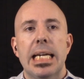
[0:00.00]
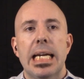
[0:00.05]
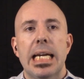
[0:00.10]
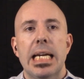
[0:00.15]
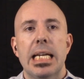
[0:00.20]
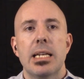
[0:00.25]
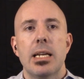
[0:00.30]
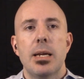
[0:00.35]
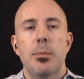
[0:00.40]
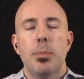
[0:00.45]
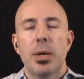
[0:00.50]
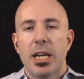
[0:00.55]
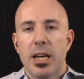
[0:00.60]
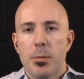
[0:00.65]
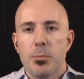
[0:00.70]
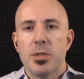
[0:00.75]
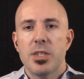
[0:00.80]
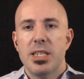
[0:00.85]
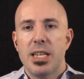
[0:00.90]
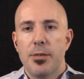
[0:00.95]
it
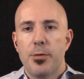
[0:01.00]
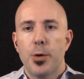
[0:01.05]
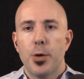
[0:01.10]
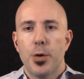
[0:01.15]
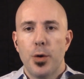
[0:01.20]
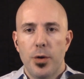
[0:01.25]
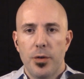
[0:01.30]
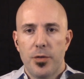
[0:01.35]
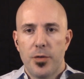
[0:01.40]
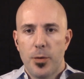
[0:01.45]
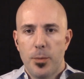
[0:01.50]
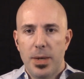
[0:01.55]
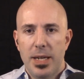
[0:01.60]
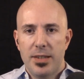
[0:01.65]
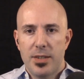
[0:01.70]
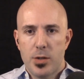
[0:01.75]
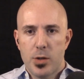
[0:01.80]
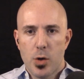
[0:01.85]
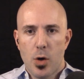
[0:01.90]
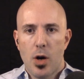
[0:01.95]
becomes difficult for me
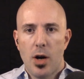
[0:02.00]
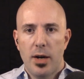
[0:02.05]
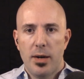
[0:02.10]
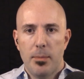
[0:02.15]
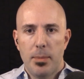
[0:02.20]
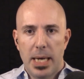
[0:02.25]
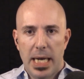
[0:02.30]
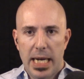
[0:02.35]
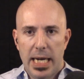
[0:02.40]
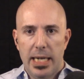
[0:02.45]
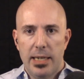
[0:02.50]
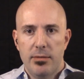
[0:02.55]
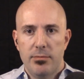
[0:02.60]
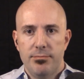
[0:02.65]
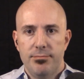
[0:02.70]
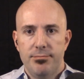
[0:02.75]
to talk about it.